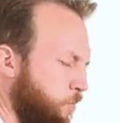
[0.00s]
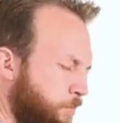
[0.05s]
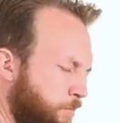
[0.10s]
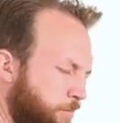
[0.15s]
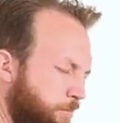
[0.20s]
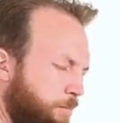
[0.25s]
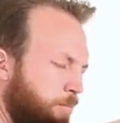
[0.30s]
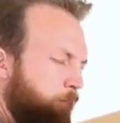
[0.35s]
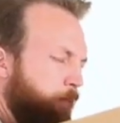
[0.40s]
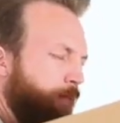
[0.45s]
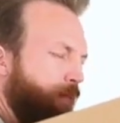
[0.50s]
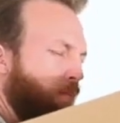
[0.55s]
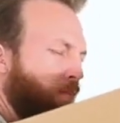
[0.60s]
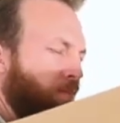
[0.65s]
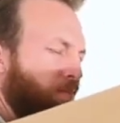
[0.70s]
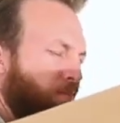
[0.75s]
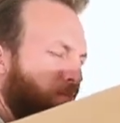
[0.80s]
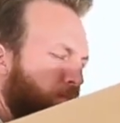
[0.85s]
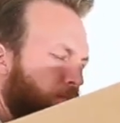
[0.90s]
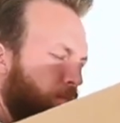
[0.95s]
to be,
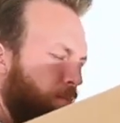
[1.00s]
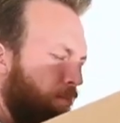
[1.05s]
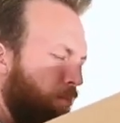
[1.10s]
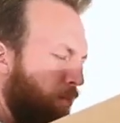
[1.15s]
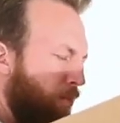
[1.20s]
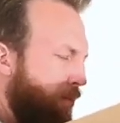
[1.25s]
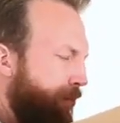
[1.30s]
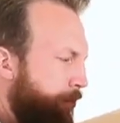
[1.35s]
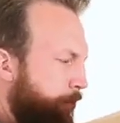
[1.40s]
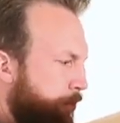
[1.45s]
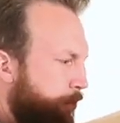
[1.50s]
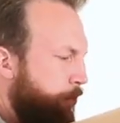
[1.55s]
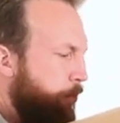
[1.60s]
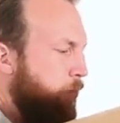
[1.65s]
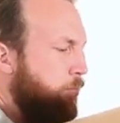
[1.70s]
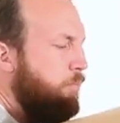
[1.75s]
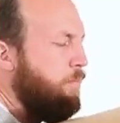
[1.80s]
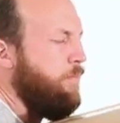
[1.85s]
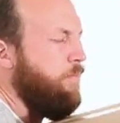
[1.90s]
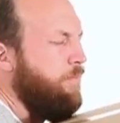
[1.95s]
like I
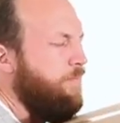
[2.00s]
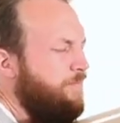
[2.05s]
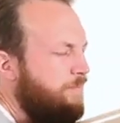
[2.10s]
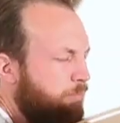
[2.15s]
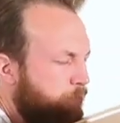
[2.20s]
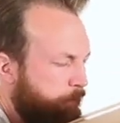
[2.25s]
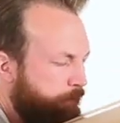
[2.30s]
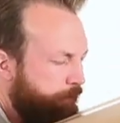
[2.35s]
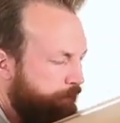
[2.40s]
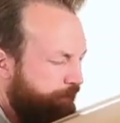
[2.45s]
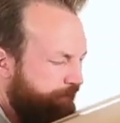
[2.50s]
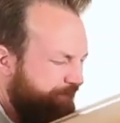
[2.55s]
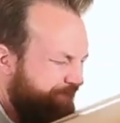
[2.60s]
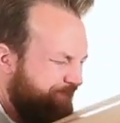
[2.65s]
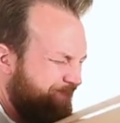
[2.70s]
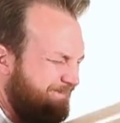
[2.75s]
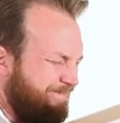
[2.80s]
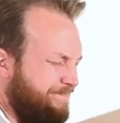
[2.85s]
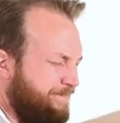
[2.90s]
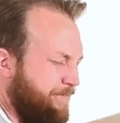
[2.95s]
feel.
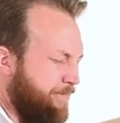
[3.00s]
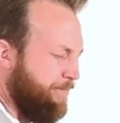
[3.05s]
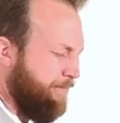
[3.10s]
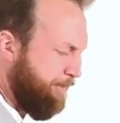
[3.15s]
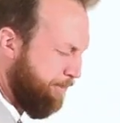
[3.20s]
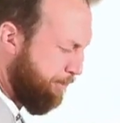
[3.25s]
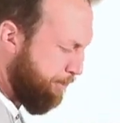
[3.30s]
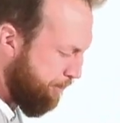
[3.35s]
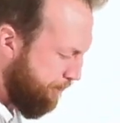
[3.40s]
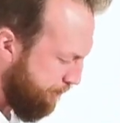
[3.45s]
You just got to